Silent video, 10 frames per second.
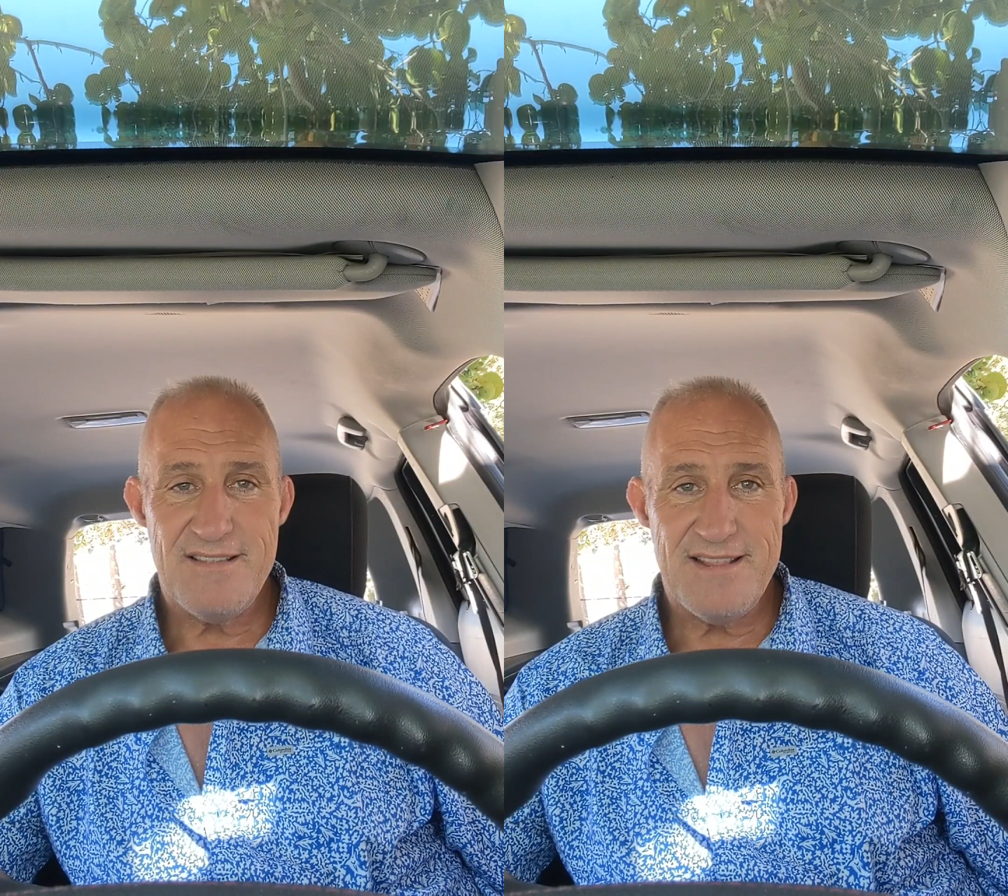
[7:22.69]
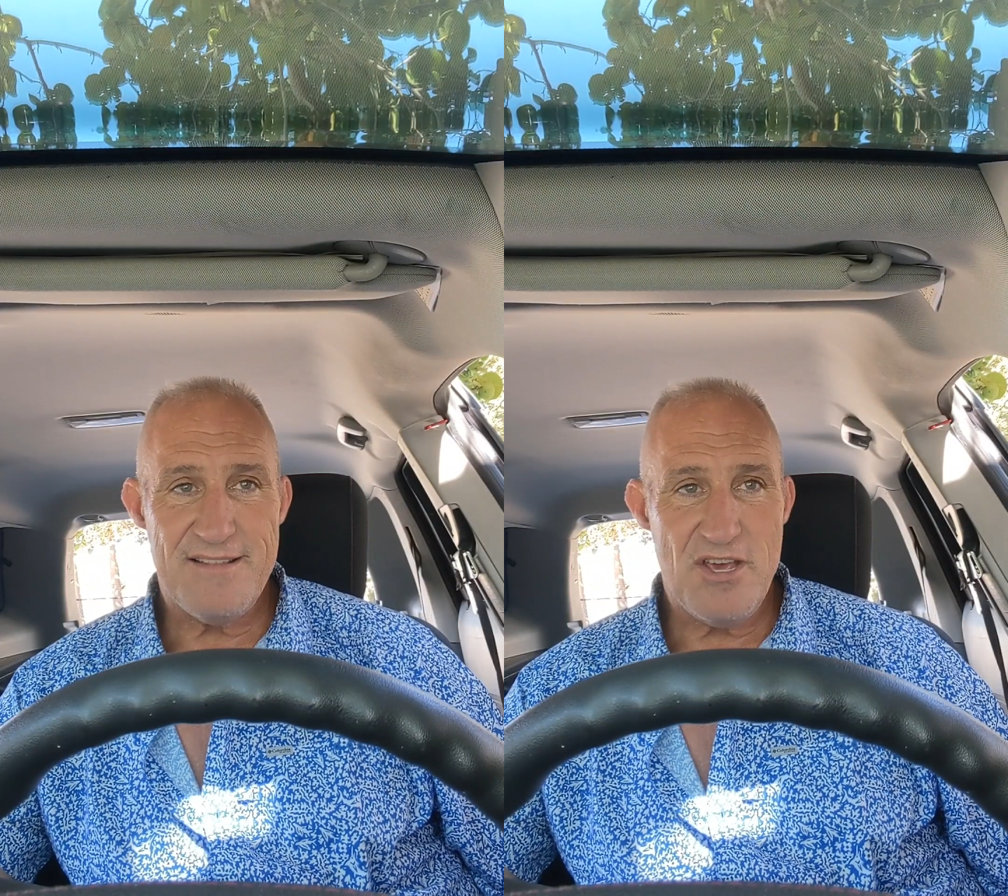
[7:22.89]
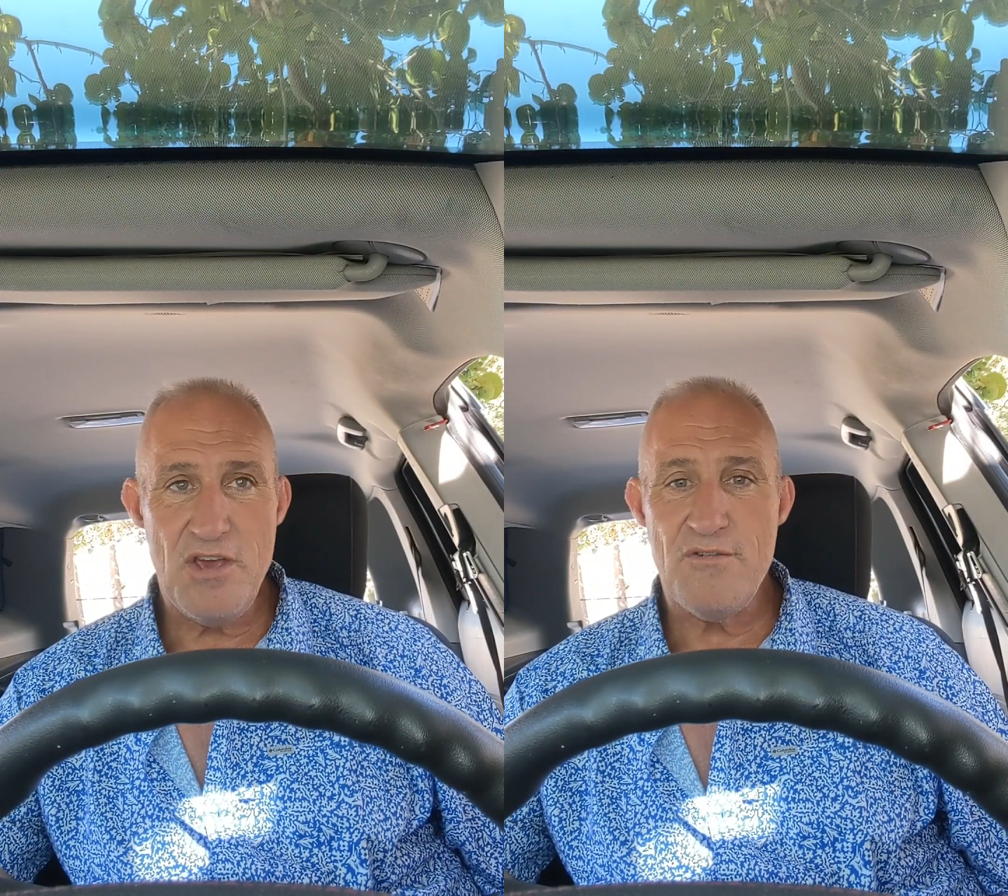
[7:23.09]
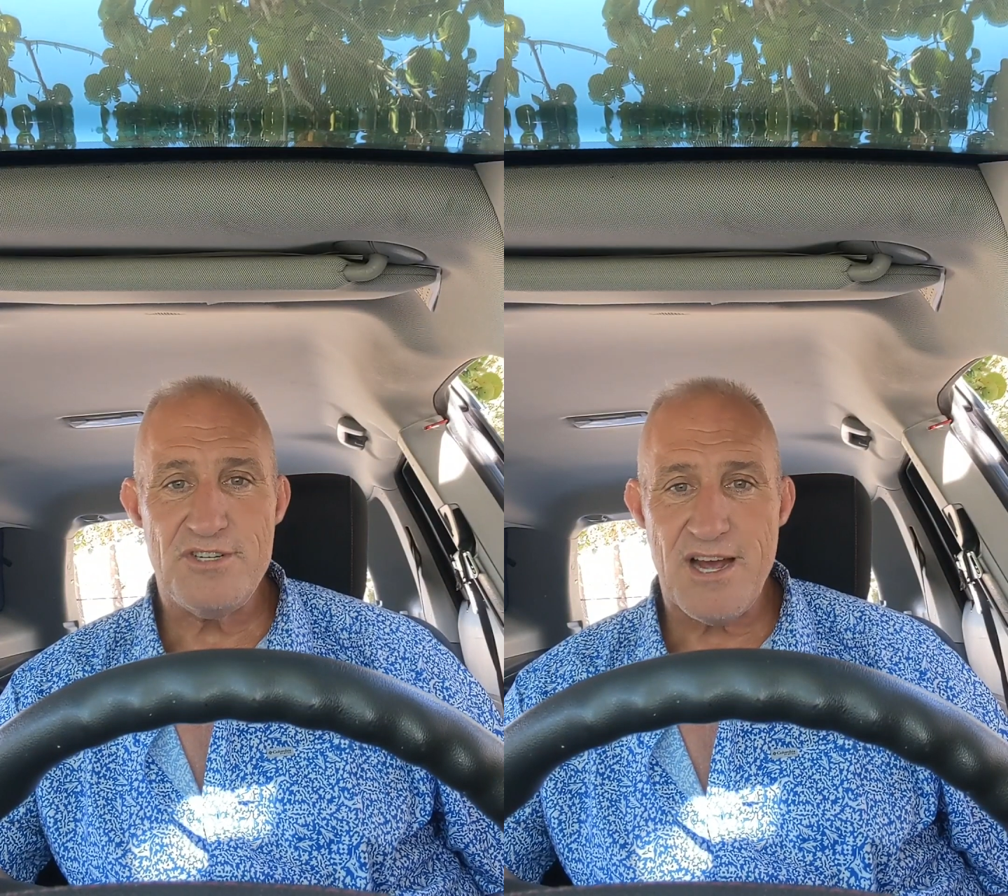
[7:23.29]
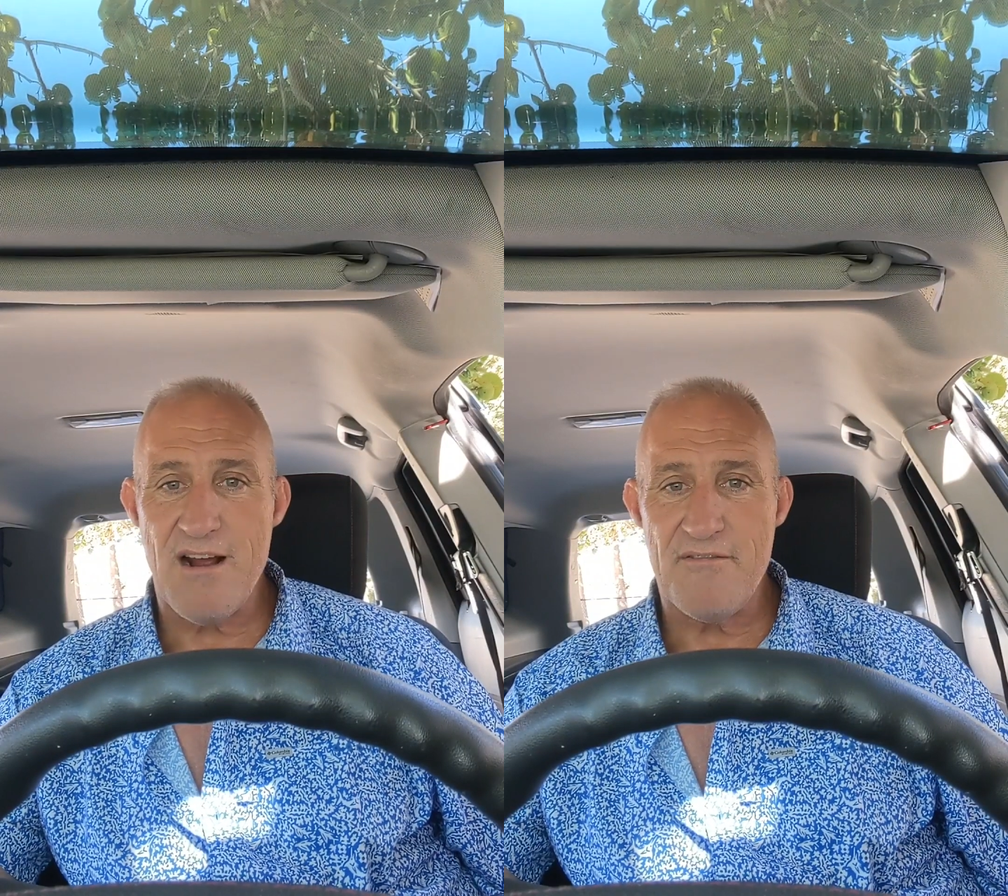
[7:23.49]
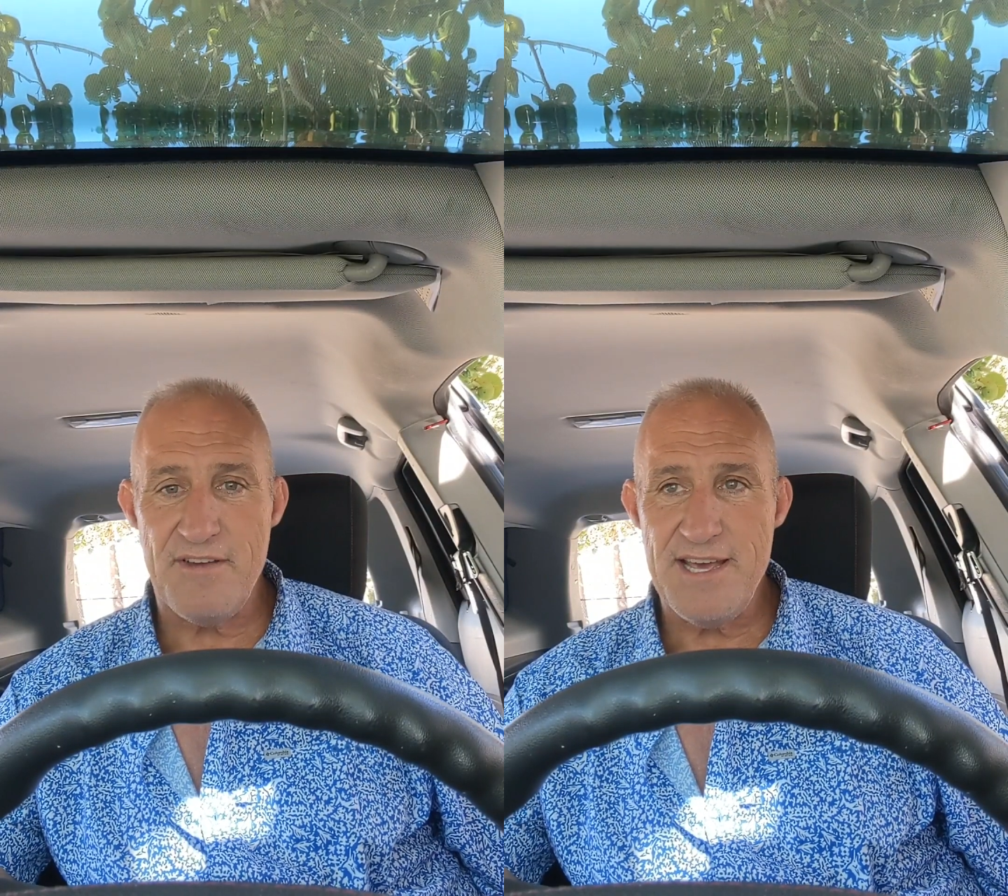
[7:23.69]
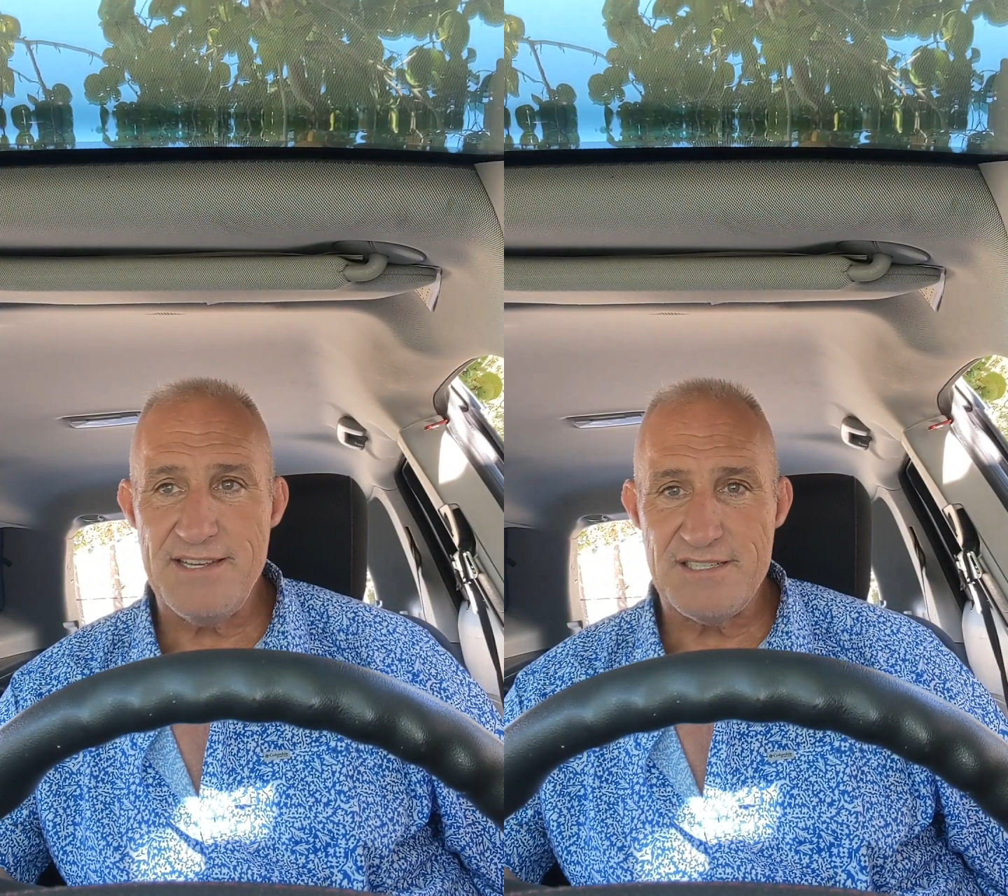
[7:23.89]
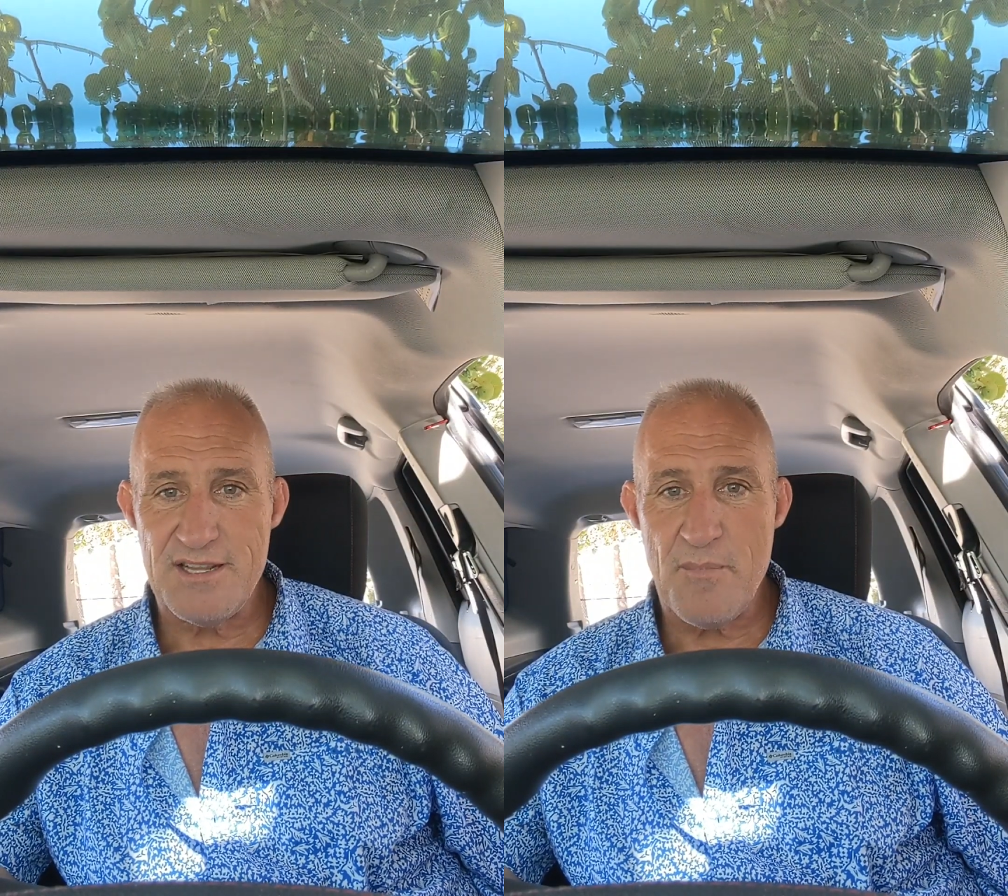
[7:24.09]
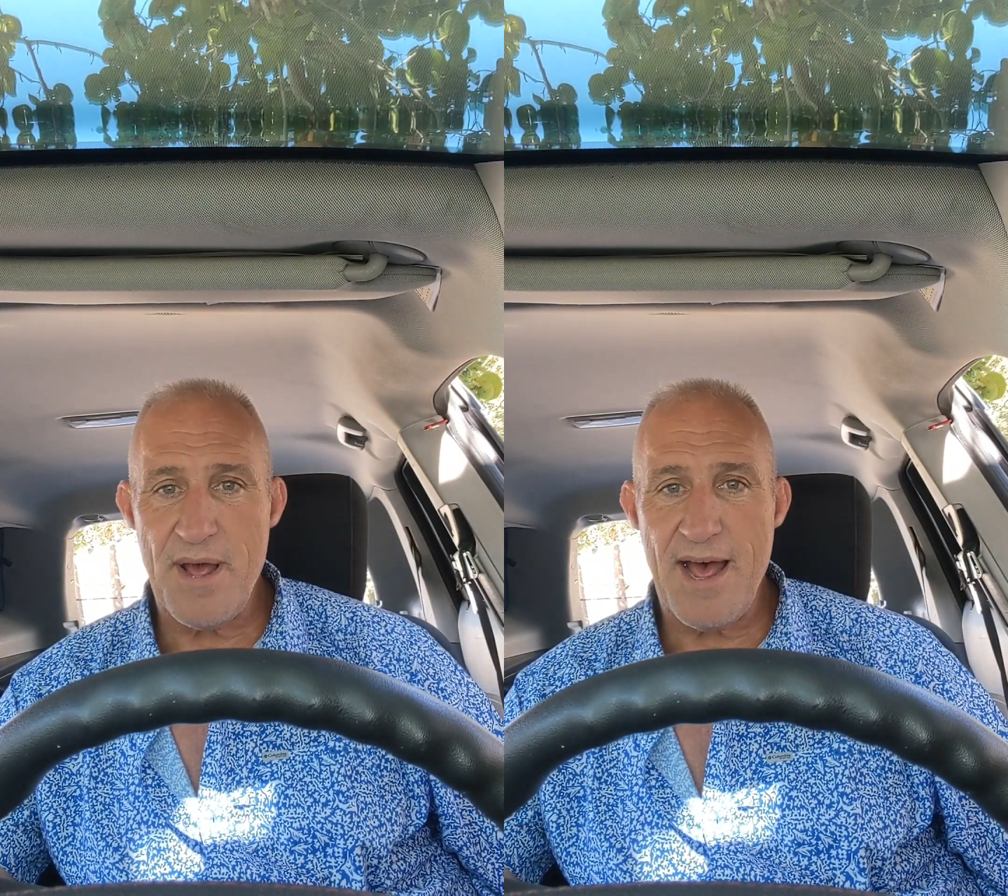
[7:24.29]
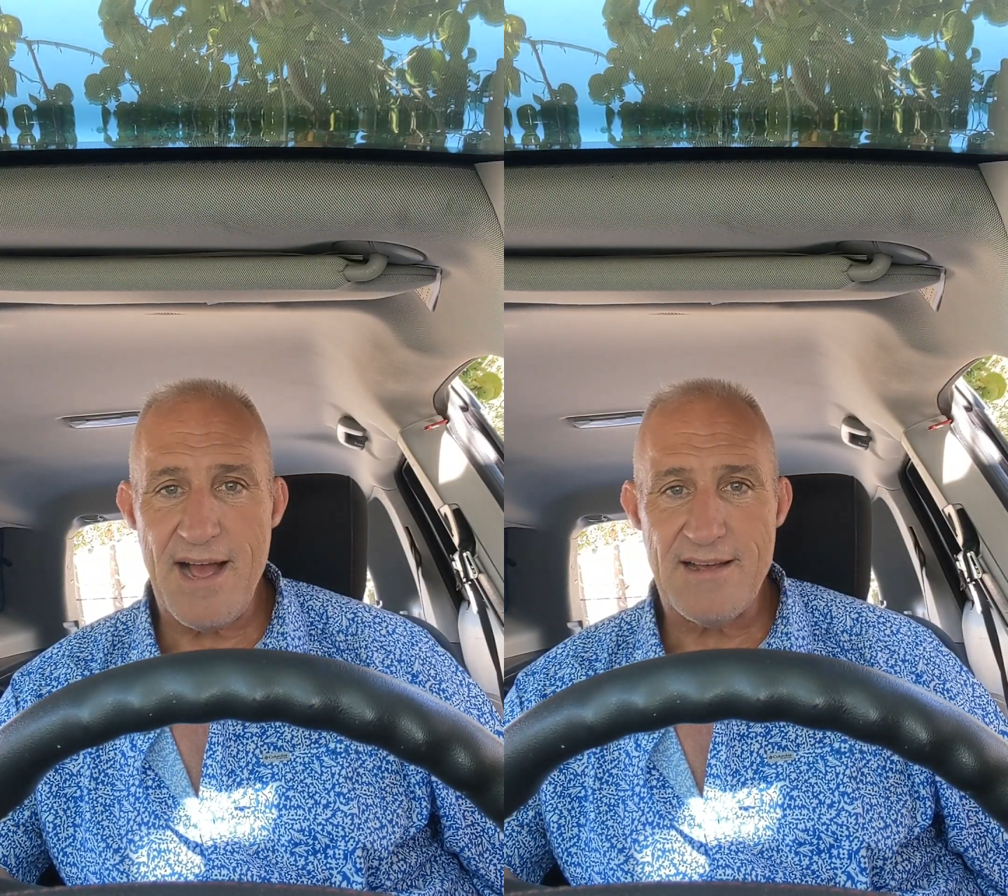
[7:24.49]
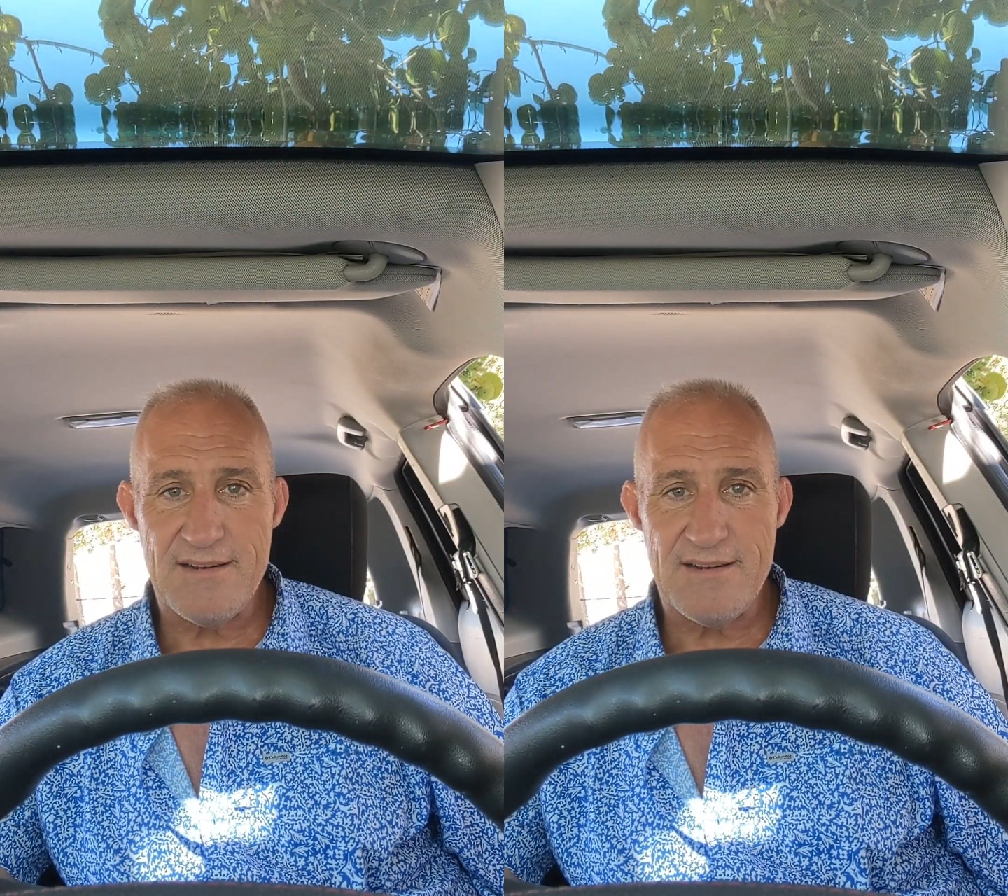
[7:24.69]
huge RVs in the back.